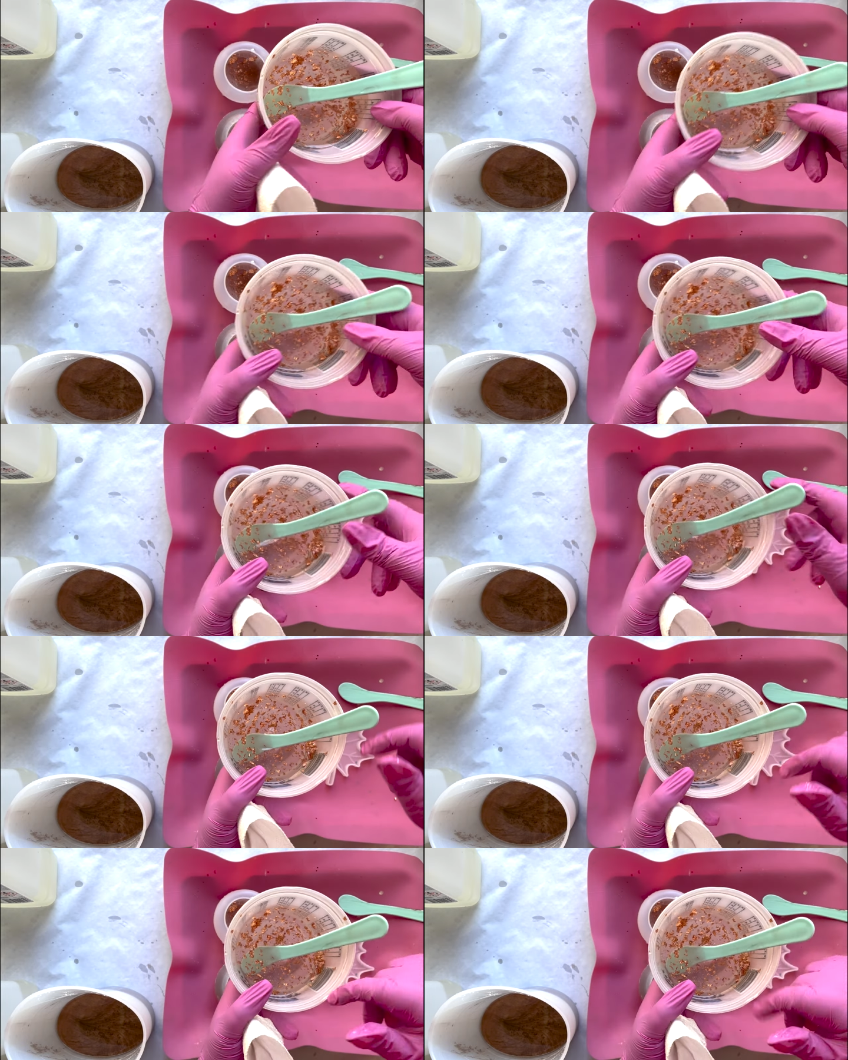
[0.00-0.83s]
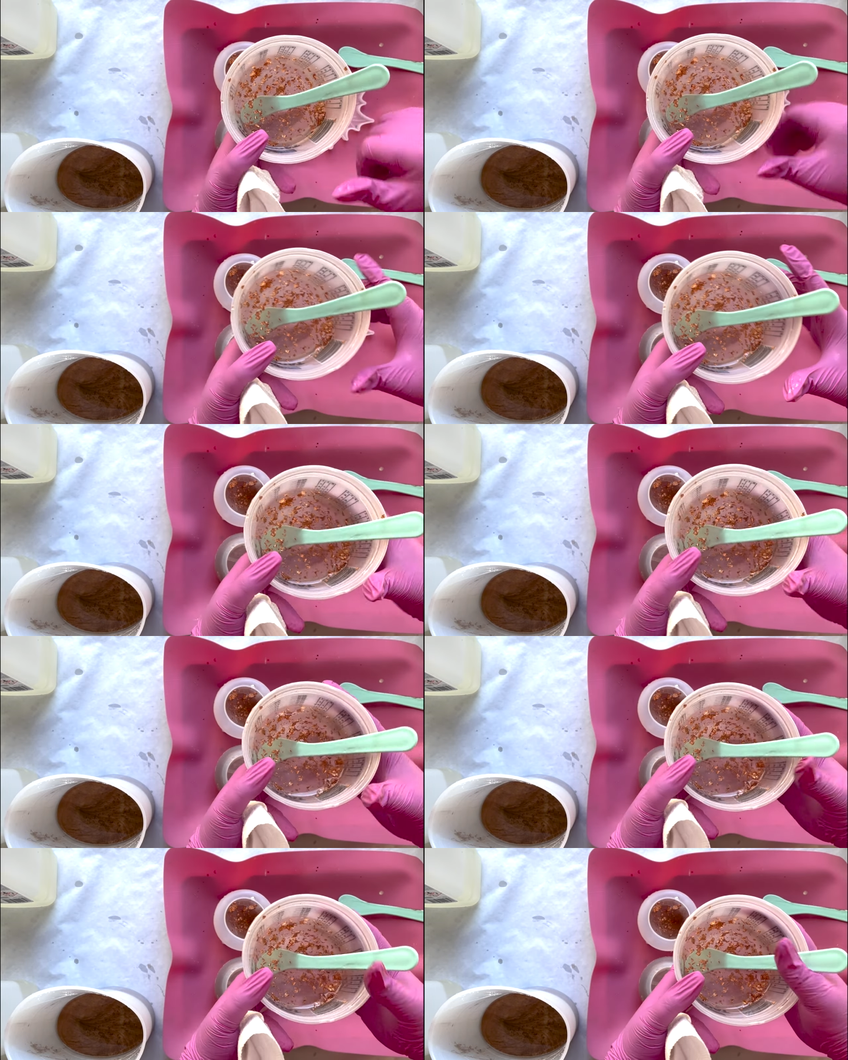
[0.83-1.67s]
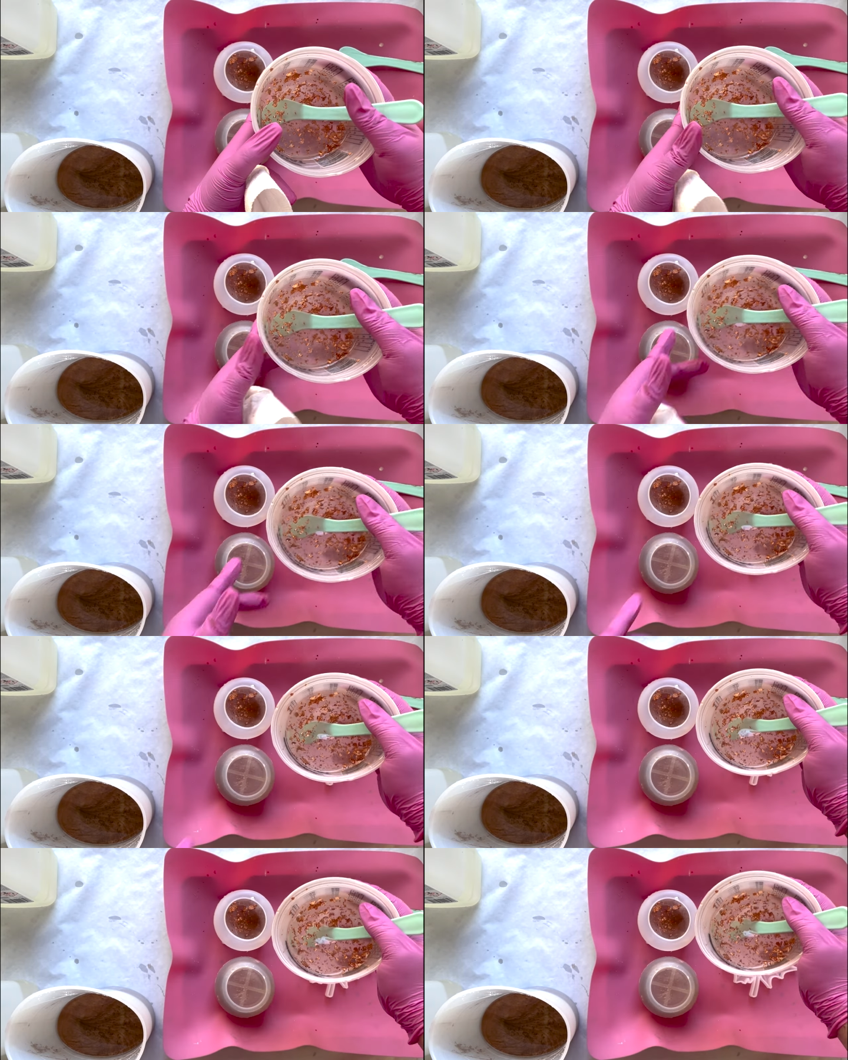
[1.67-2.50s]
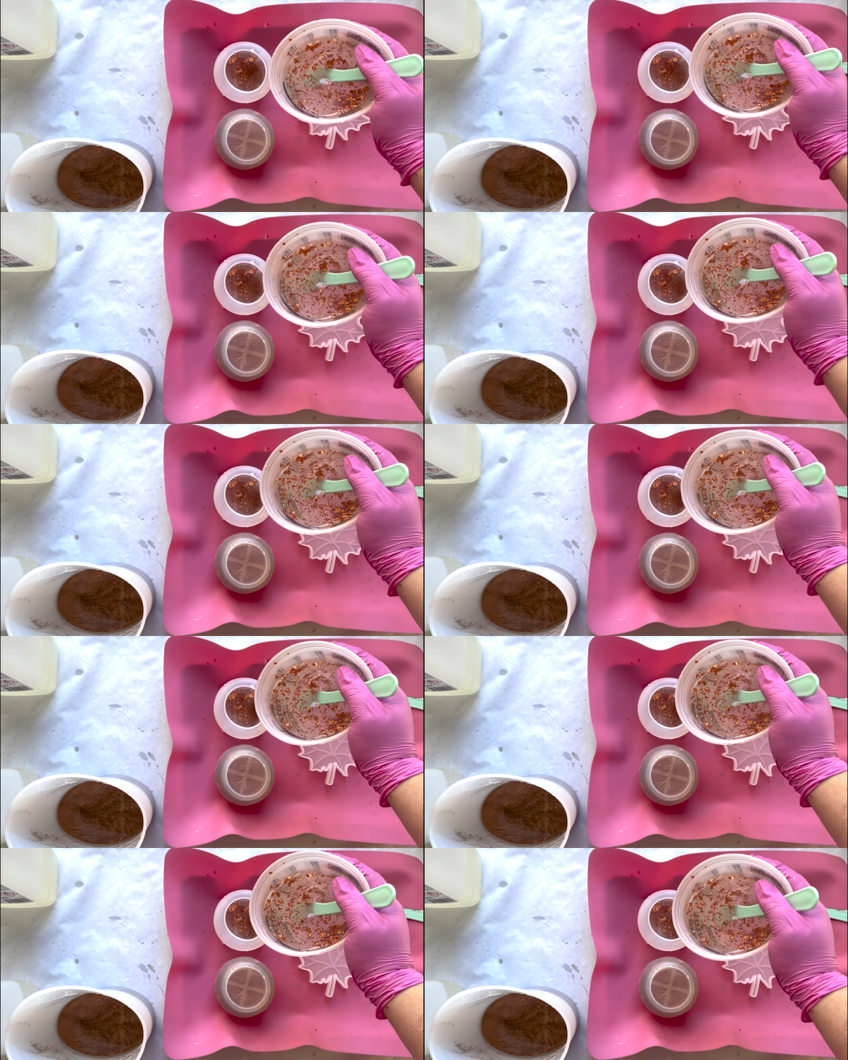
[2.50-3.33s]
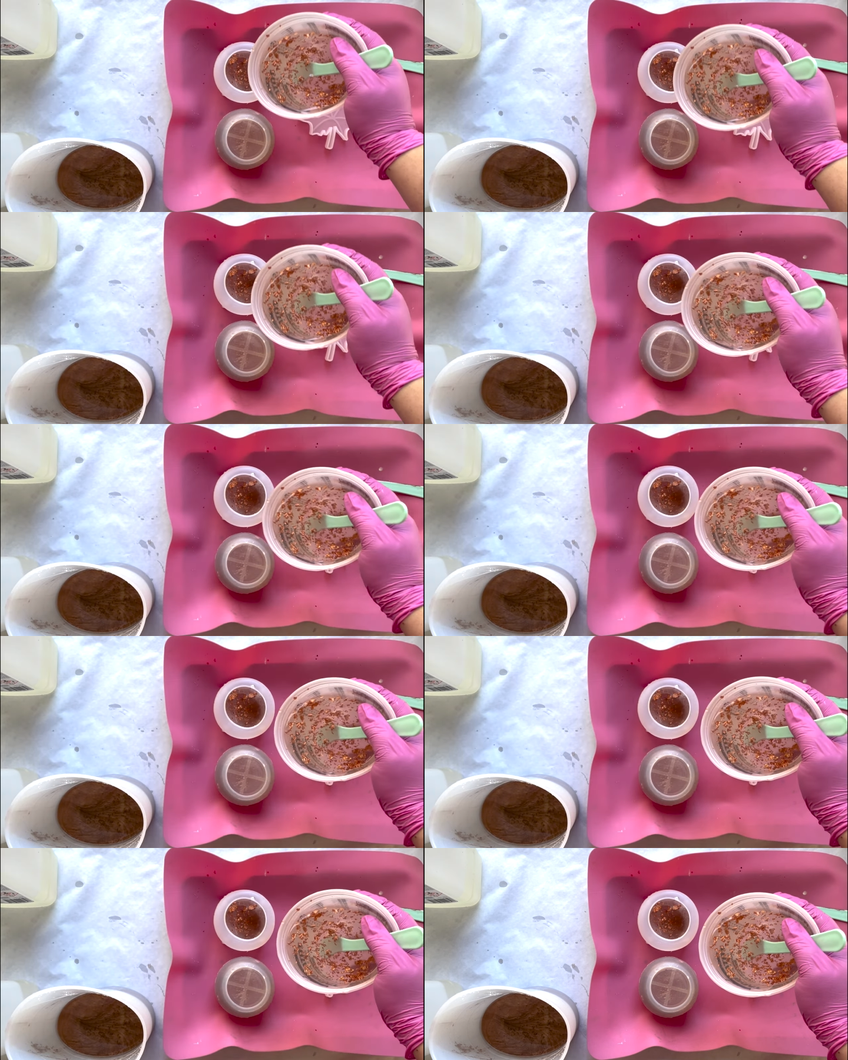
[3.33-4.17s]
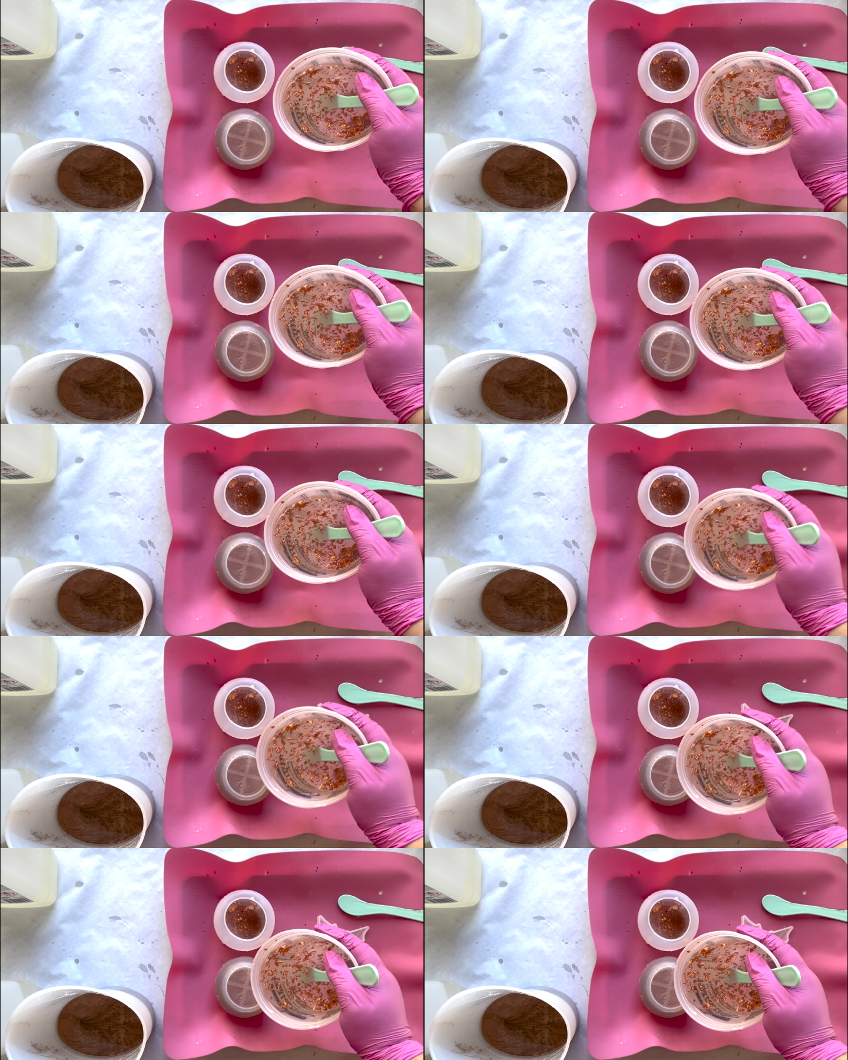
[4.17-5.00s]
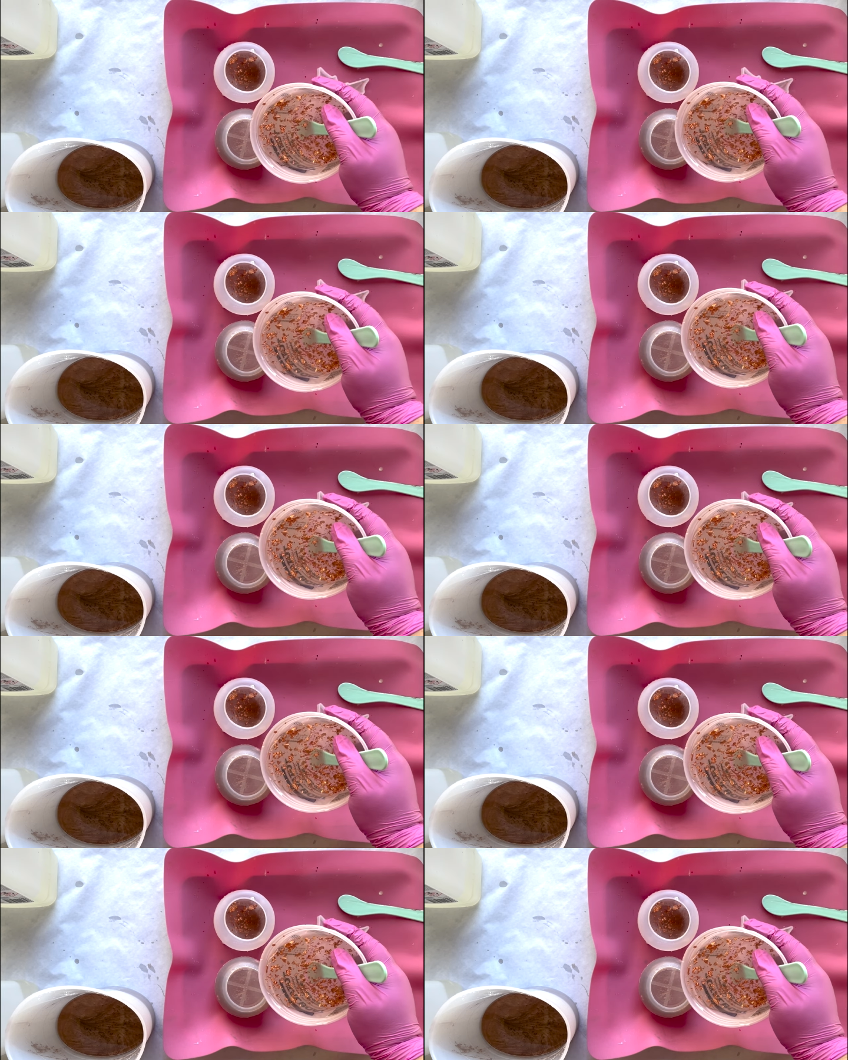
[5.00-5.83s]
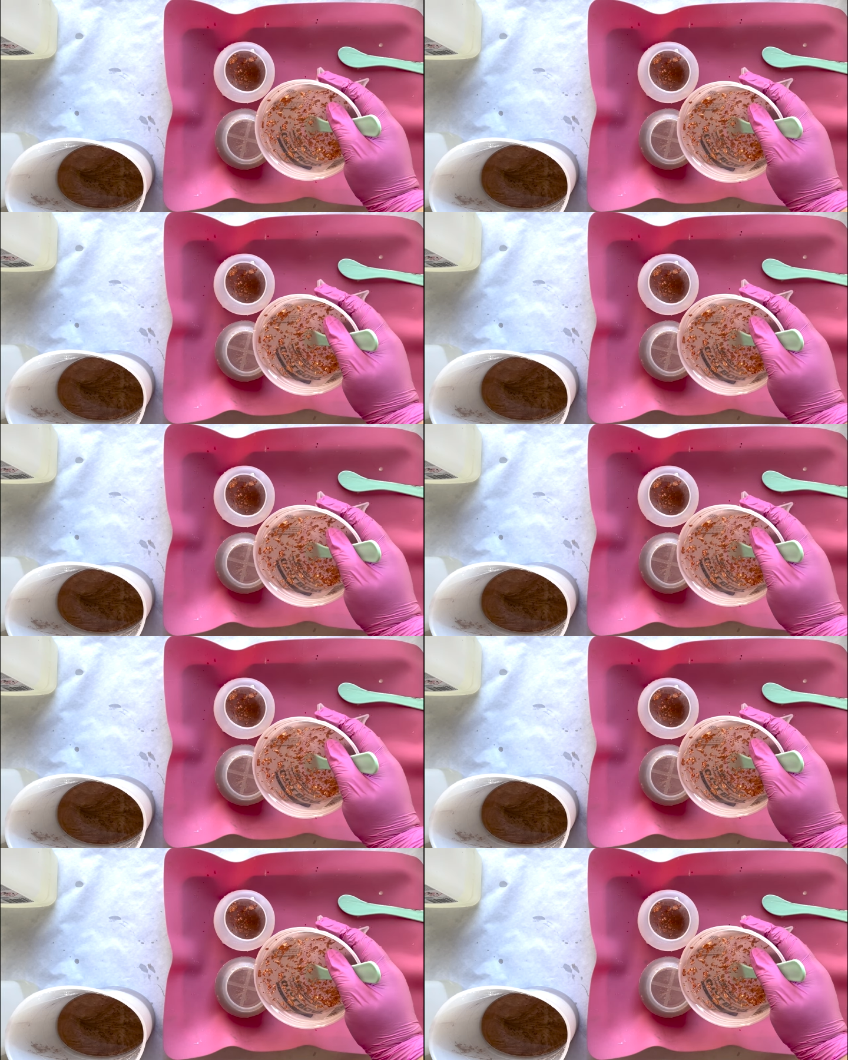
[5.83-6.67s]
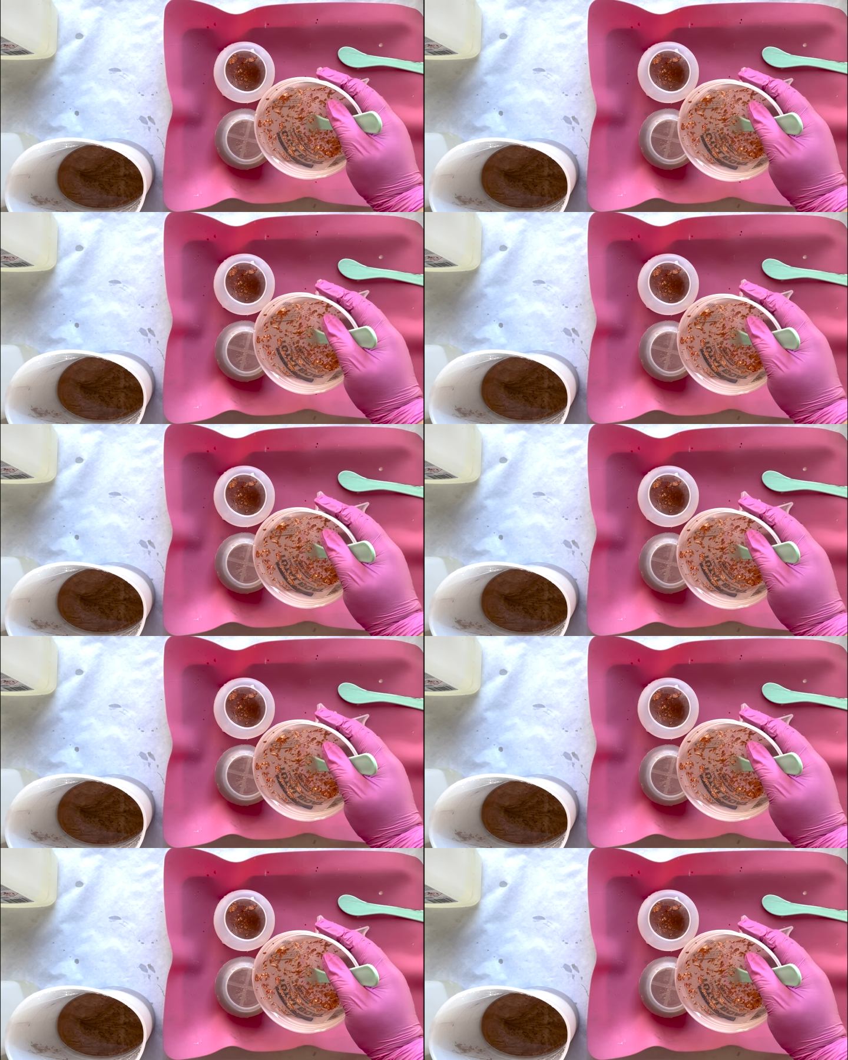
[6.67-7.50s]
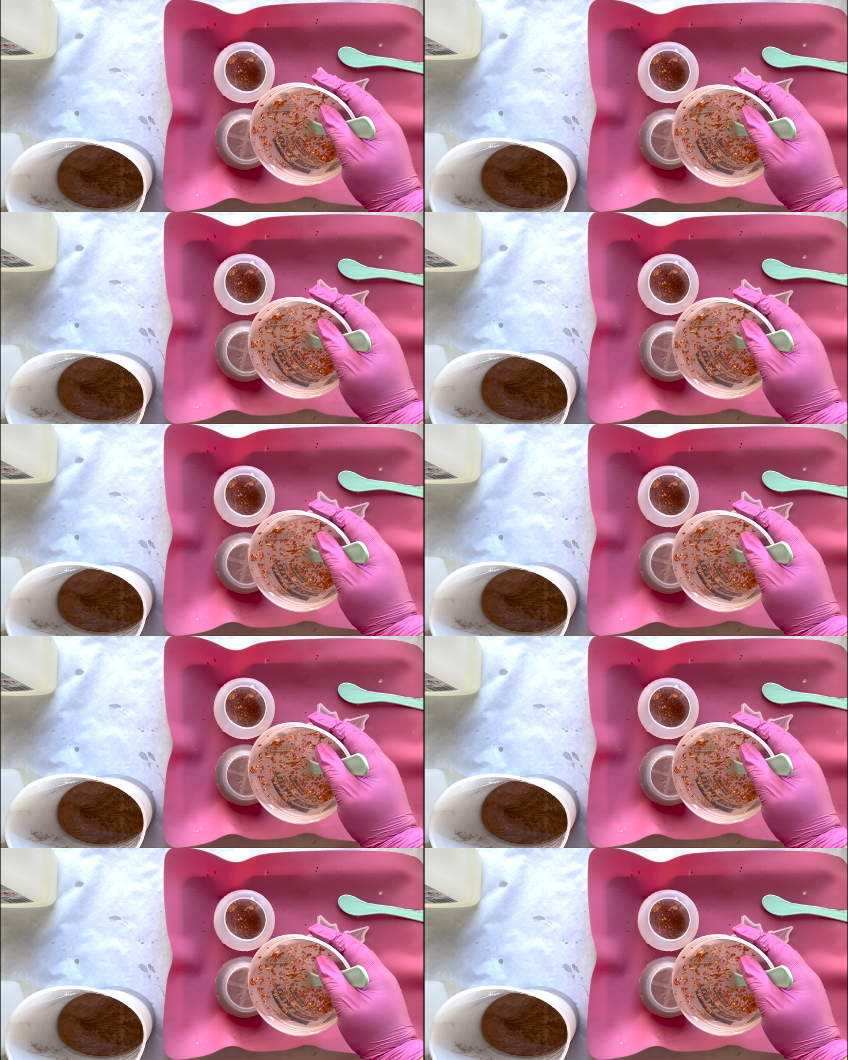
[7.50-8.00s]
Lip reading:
Nobody's mouth can be seen.